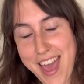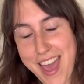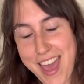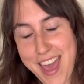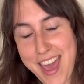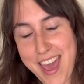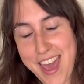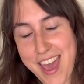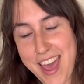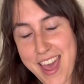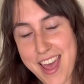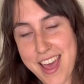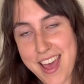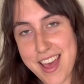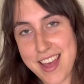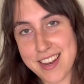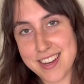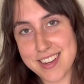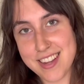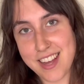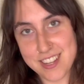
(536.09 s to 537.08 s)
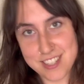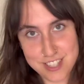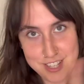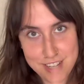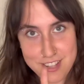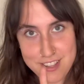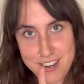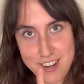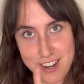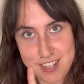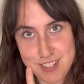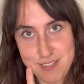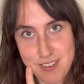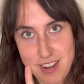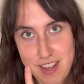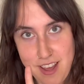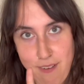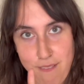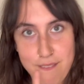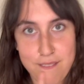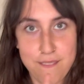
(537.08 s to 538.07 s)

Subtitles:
and I'll see you in the next video.